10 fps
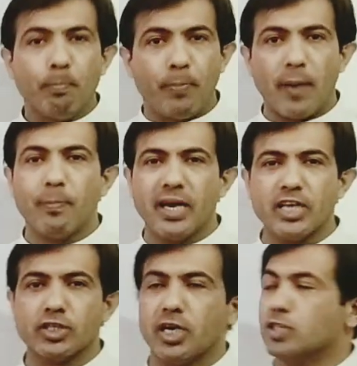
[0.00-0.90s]

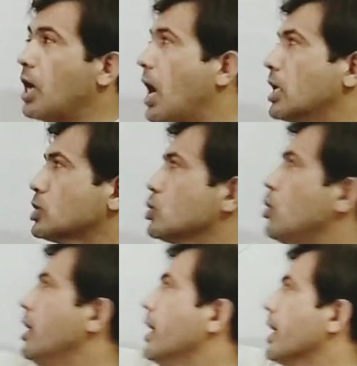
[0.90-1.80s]
is
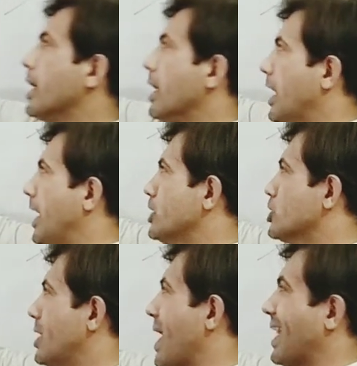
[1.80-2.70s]
also a
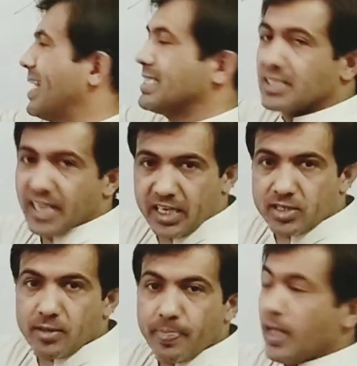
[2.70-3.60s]
nation and a state.